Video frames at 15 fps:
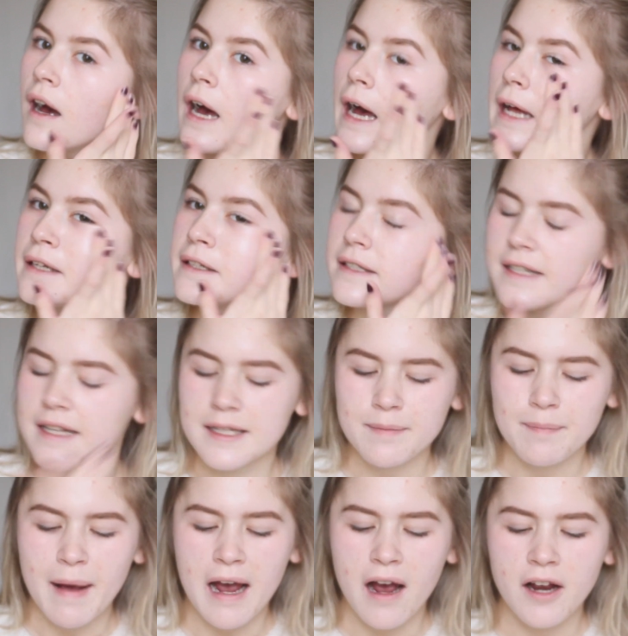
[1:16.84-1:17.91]
and
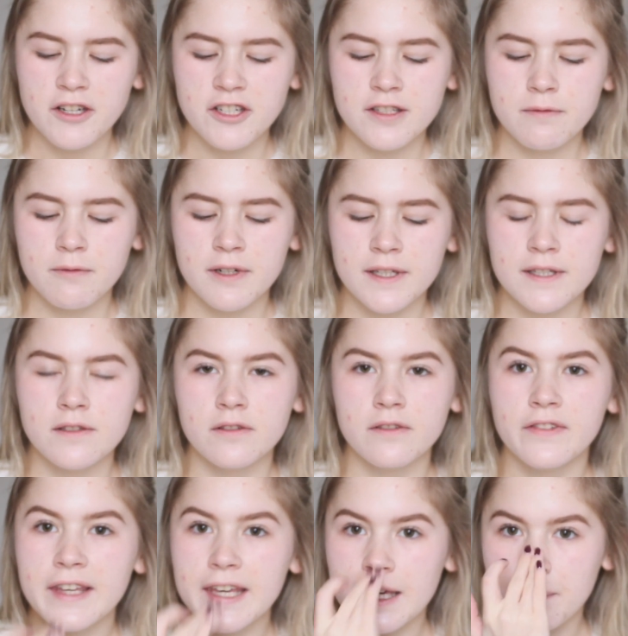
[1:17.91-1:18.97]
it's matte, I just want to sort
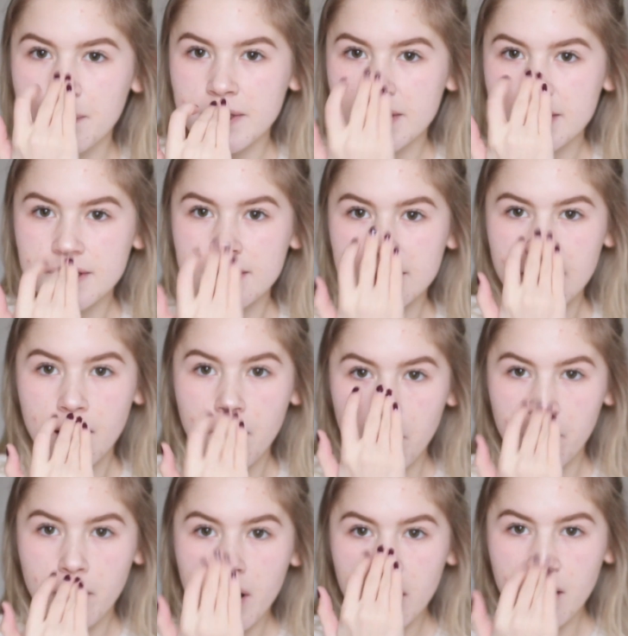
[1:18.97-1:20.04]
of keep
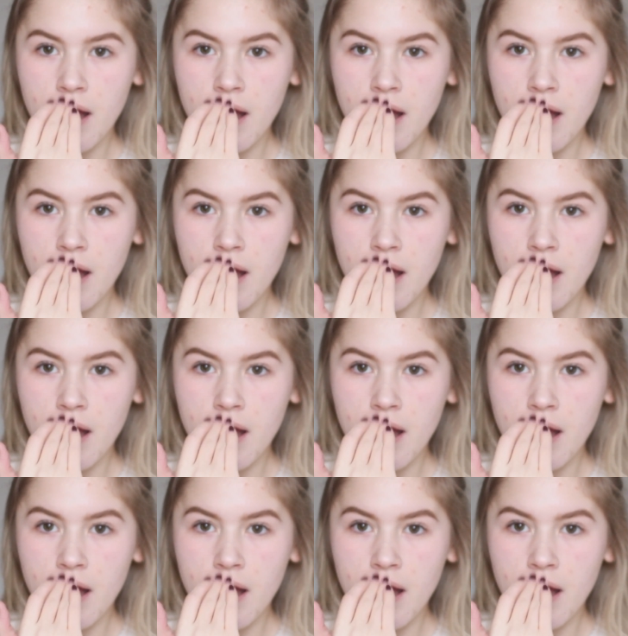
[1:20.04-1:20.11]
some